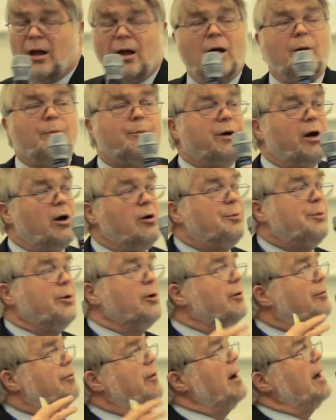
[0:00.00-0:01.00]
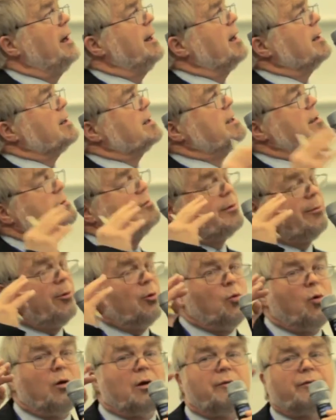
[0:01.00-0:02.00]
Pro-poor finance seems to be
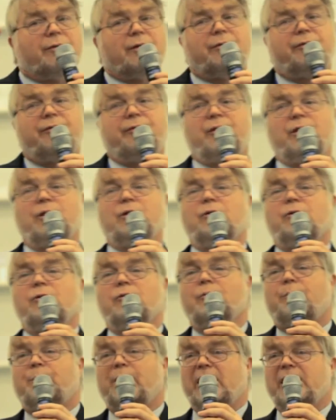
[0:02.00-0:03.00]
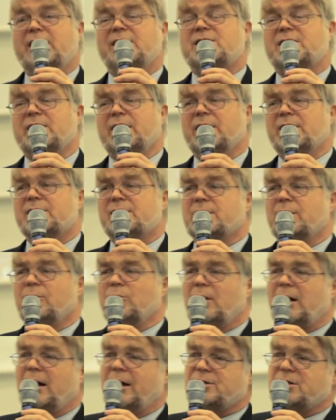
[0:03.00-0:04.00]
one of the few places that we're
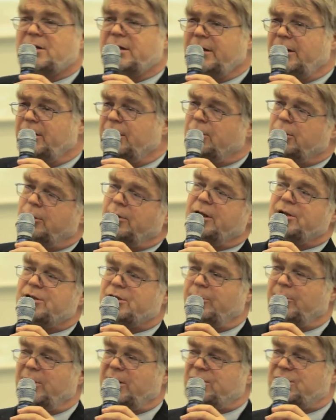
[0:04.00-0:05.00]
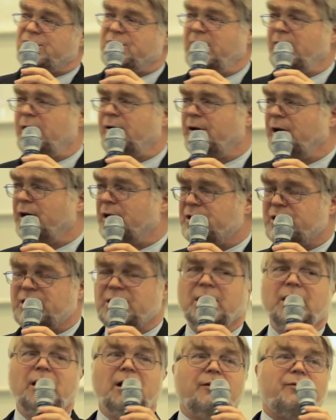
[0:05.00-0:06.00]
actually doing something serious
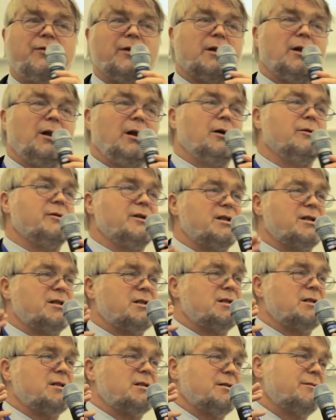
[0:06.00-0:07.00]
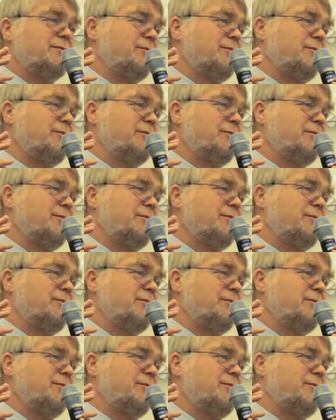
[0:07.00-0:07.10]
for the lowest